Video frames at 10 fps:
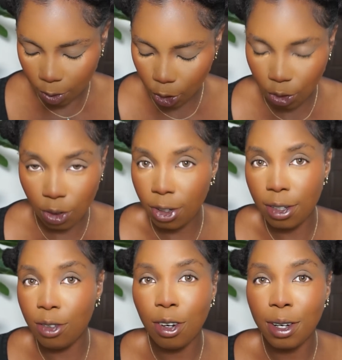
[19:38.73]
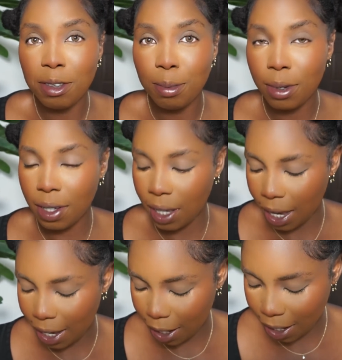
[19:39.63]
Just use your natural smoky
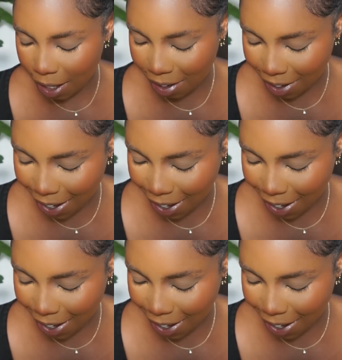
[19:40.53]
eye, I guess.